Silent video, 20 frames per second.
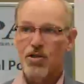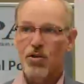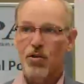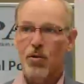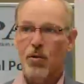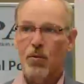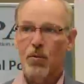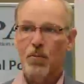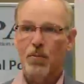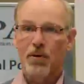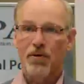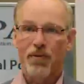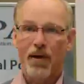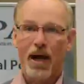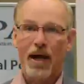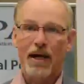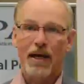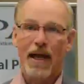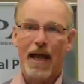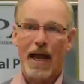to
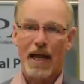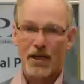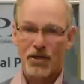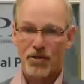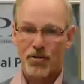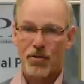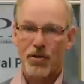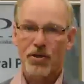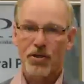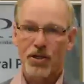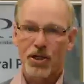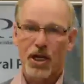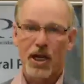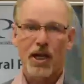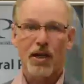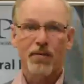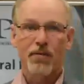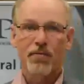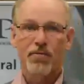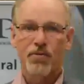provide extra
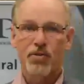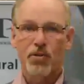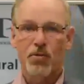incentives